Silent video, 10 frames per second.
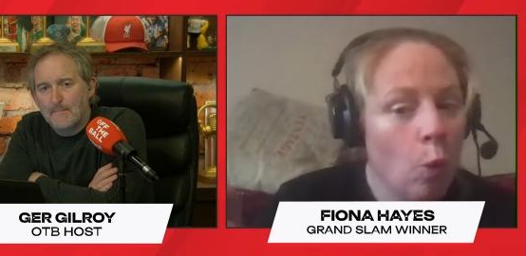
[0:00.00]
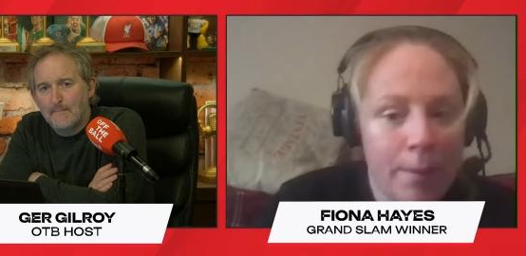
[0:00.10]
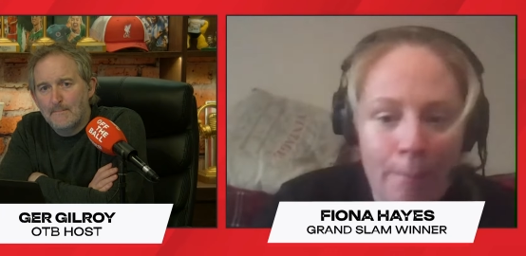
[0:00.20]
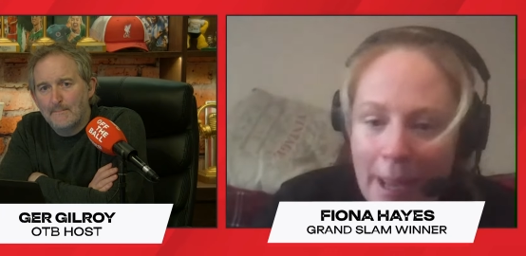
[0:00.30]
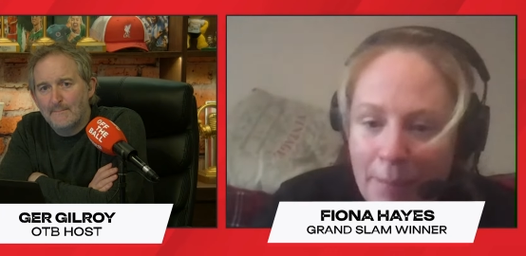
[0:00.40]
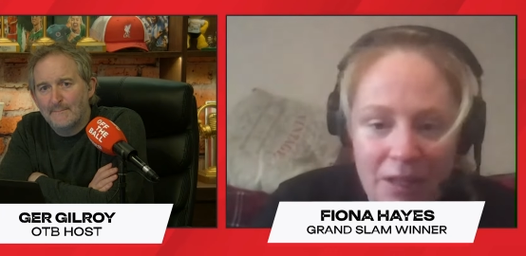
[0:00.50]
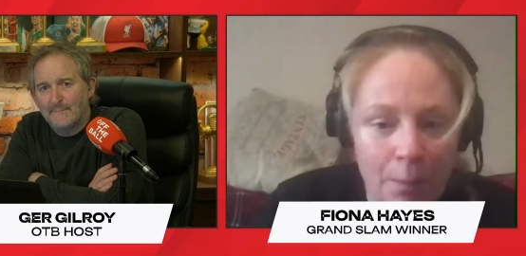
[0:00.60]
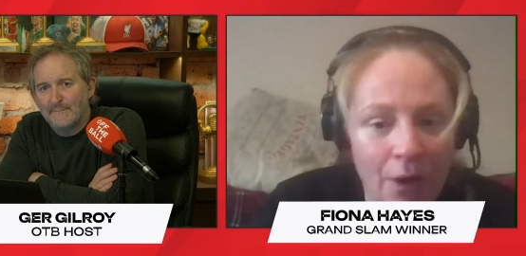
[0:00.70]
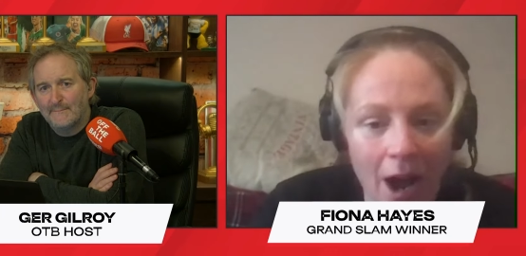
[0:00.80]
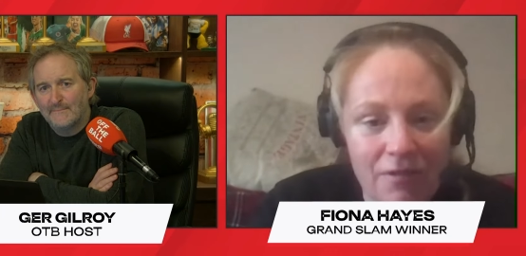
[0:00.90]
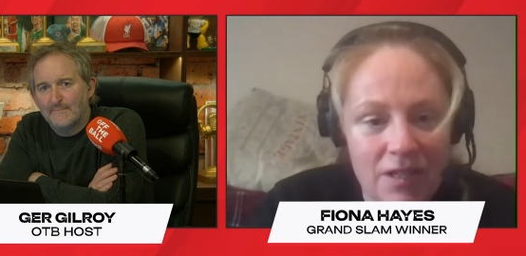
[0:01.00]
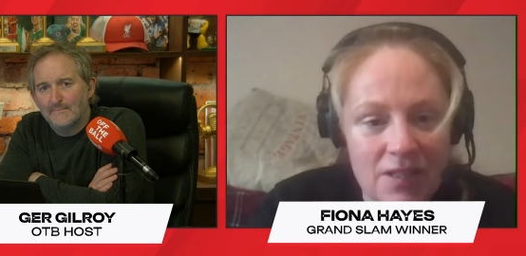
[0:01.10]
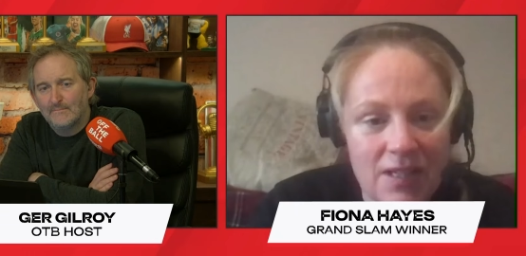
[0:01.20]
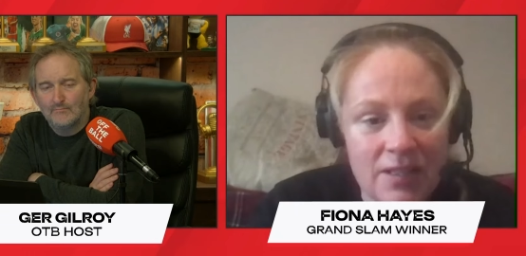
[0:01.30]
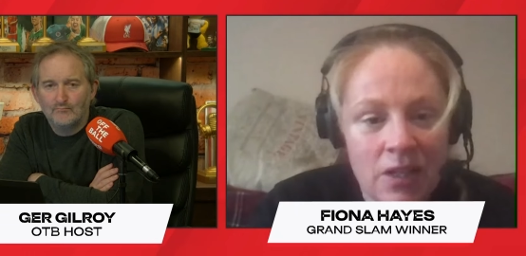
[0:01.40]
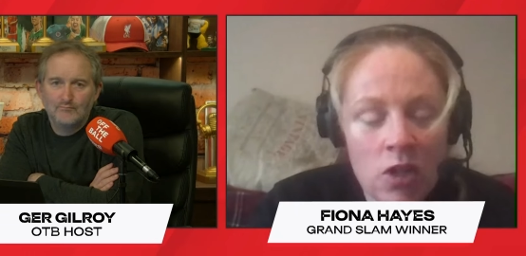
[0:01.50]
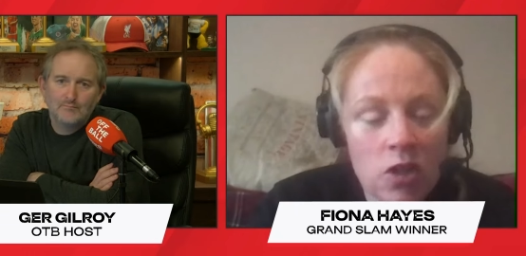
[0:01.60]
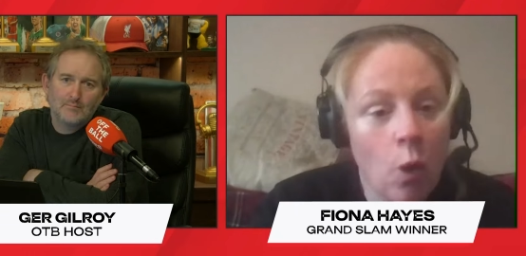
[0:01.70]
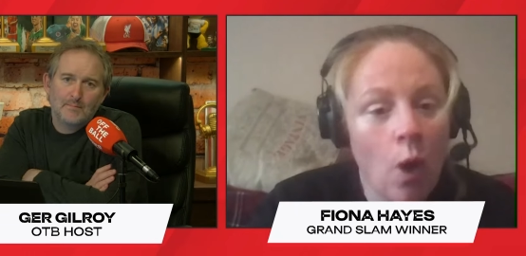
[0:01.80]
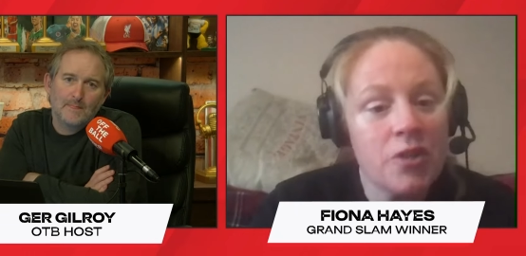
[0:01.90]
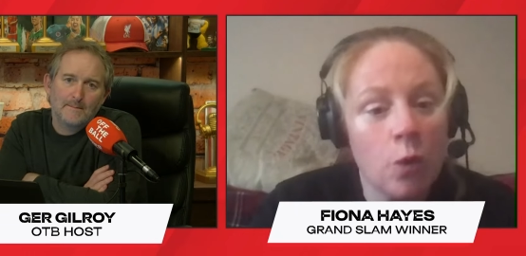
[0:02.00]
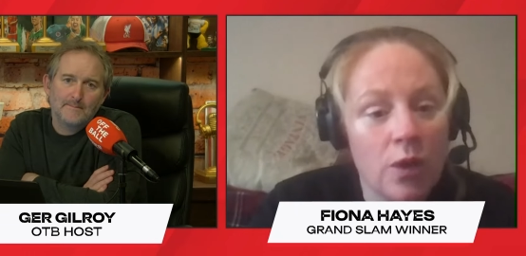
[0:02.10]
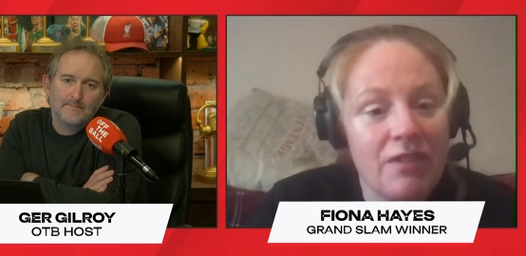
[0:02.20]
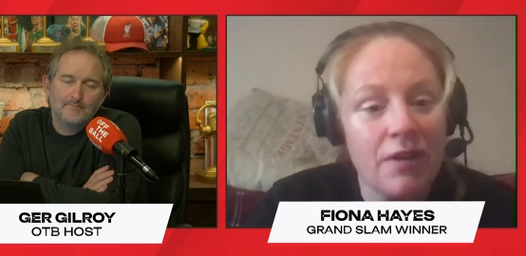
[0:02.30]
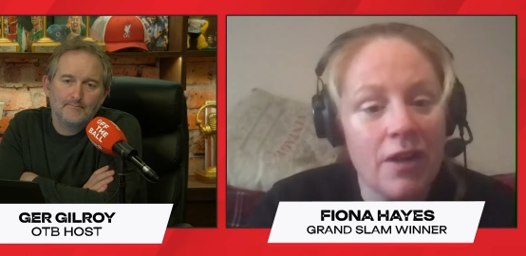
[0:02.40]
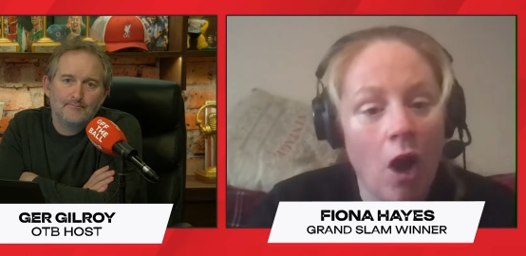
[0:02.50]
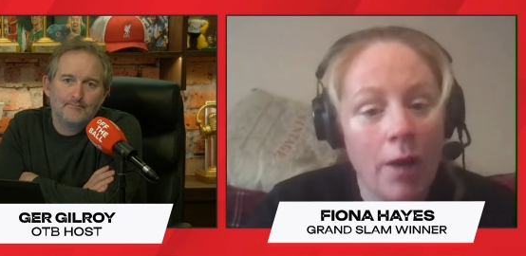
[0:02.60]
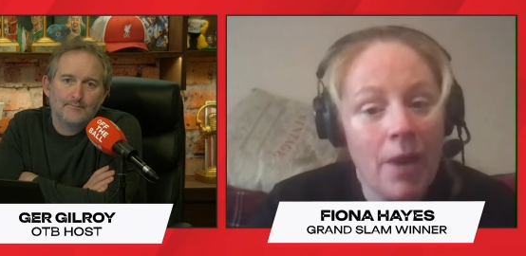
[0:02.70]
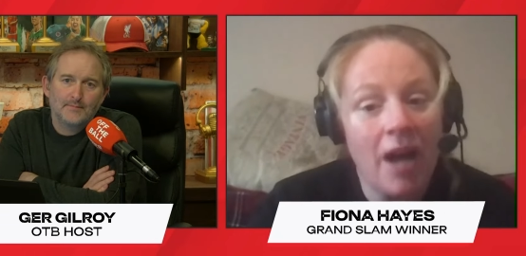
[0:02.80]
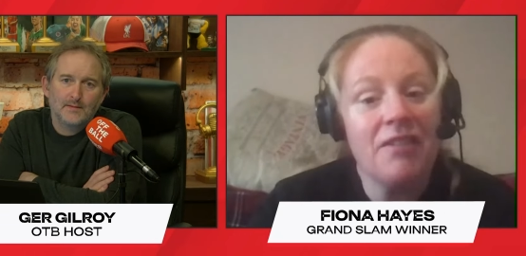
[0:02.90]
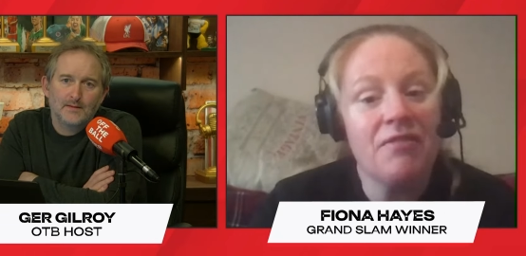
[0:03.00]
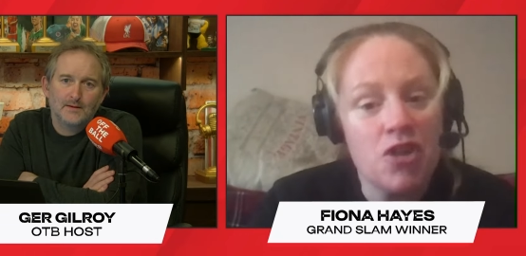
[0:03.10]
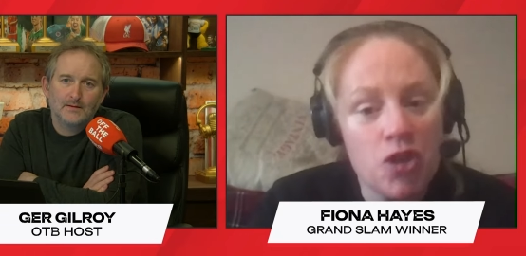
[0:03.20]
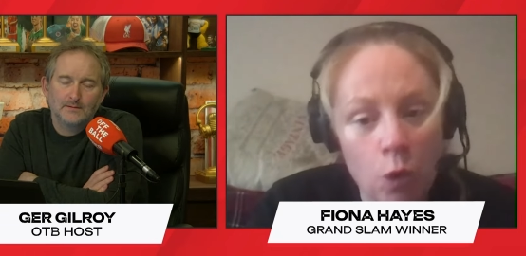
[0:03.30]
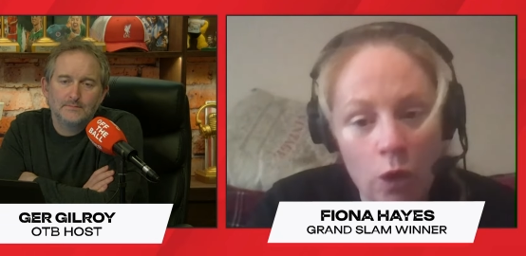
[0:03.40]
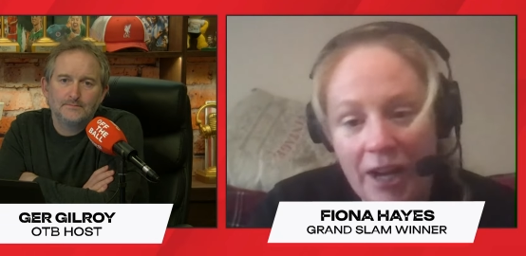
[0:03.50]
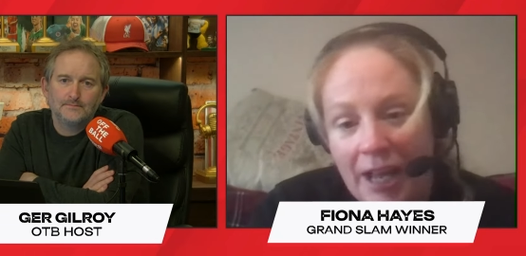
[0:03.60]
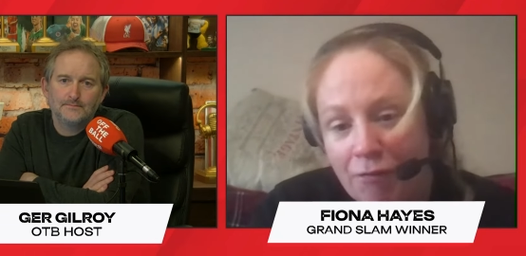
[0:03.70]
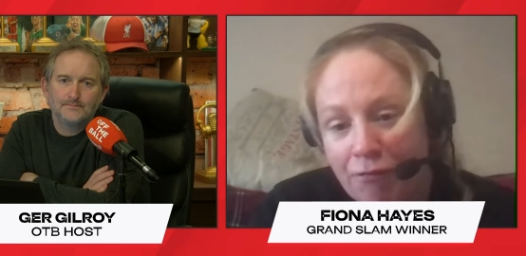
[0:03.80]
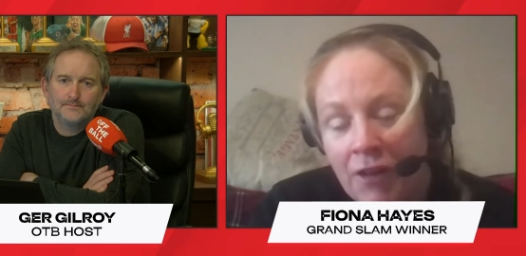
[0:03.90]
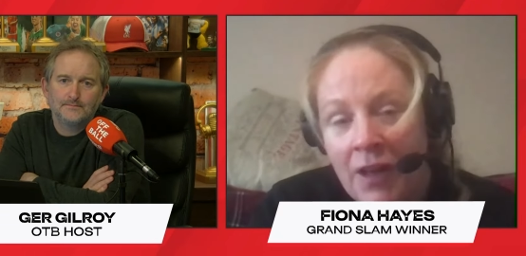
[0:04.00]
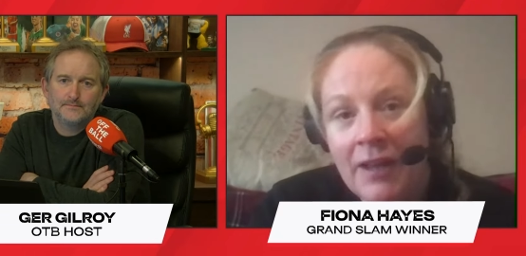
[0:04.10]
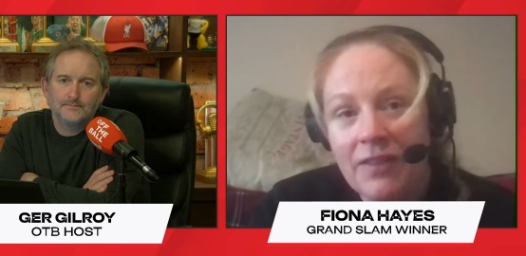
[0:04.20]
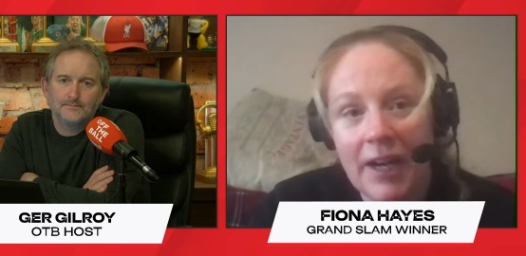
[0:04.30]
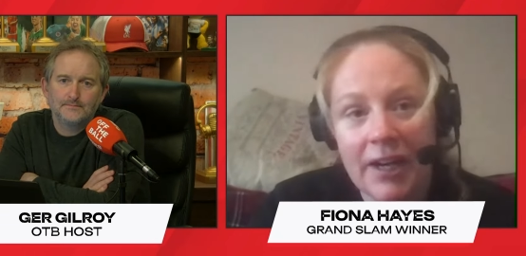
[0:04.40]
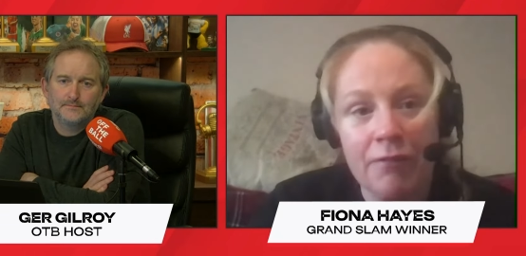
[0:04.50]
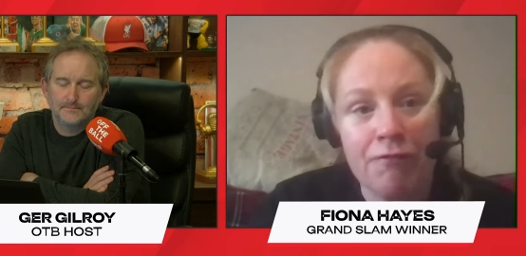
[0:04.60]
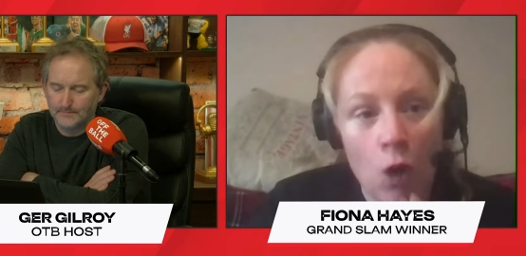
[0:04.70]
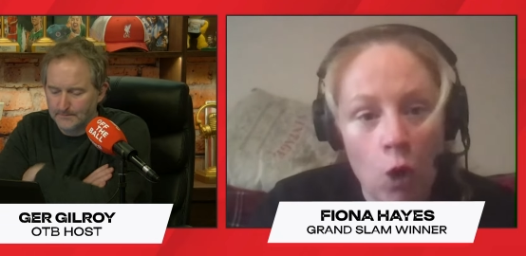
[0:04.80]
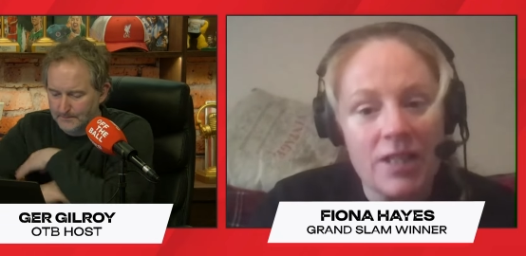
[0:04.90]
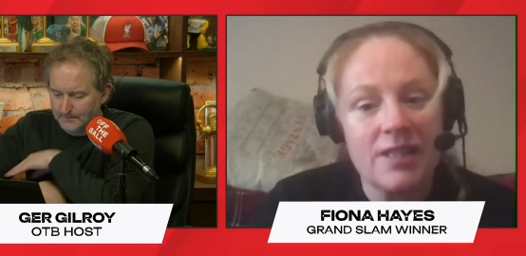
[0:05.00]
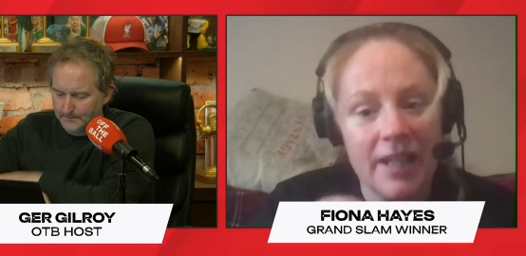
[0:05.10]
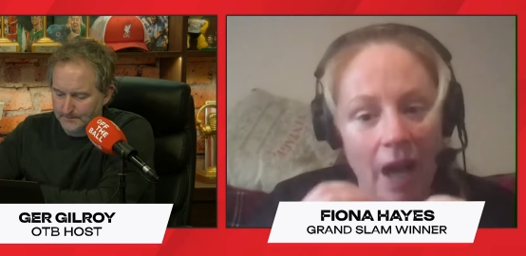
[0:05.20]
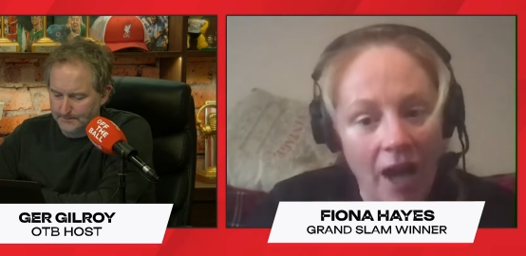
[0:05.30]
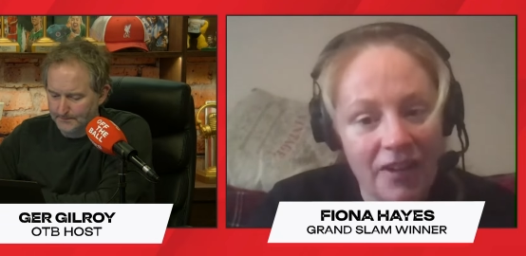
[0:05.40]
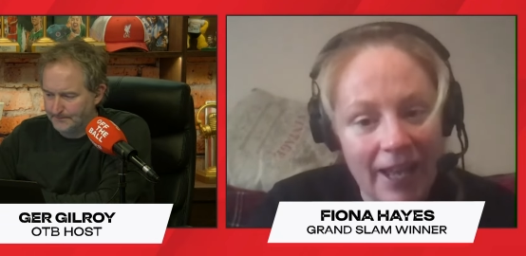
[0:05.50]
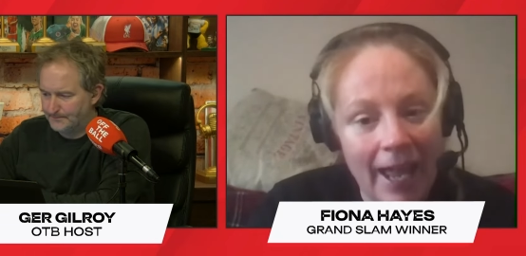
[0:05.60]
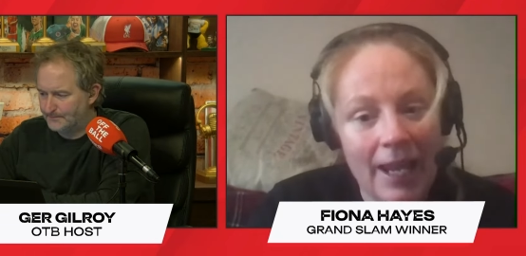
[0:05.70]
Speaker 1: with maybe the provinces. So I don't even, I'm not even sure if they're focusing on the